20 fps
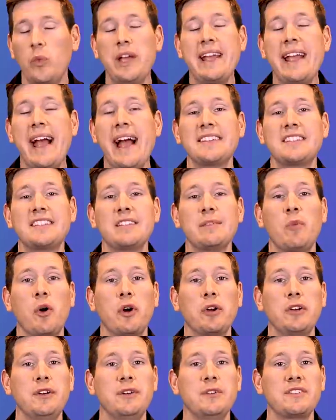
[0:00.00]
We got some
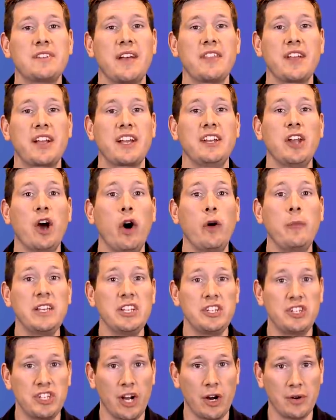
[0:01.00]
more news on the
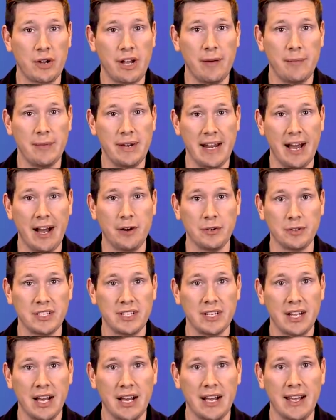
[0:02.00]
Kenobi show coming
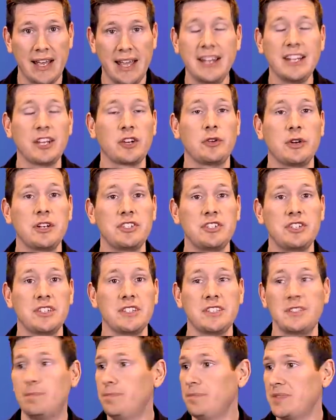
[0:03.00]
out. Uh, Hayden
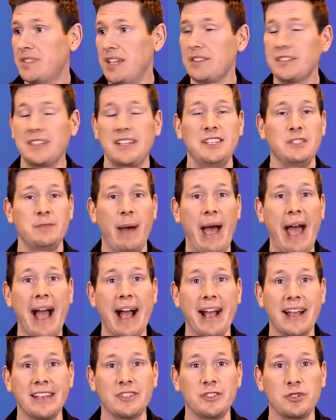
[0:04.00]
Christensen sounds like he's
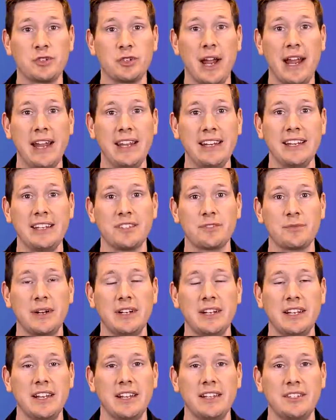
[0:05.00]
back. He's training. He's
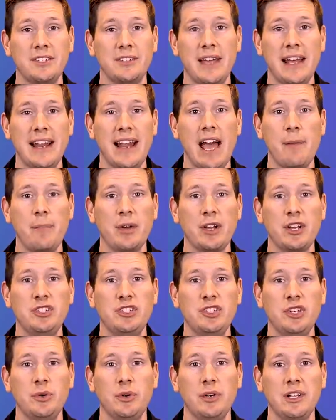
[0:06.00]
ready to do that epic
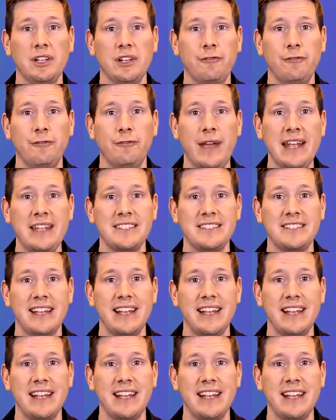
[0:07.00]
duel of fates